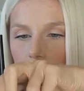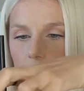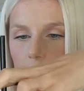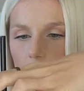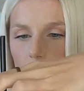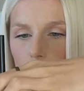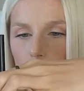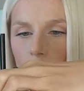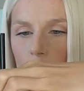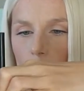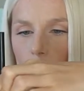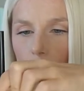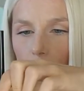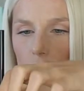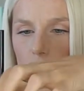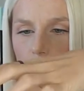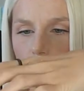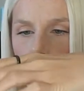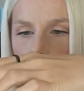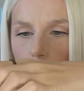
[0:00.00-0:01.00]
I wouldn't
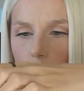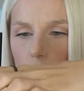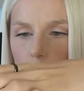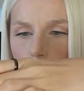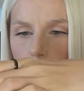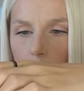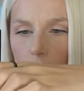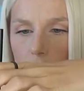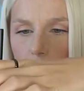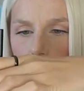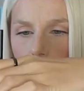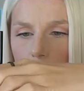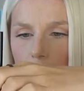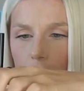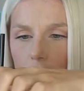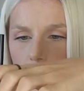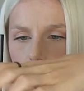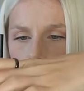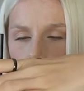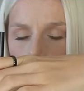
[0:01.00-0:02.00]
push it though, especially if
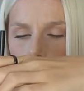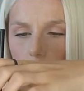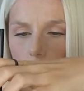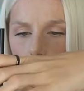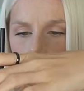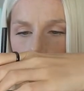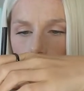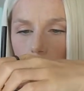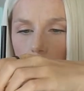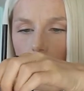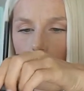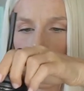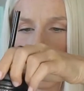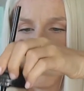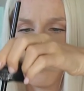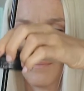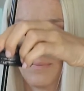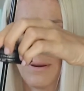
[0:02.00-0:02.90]
you've got hot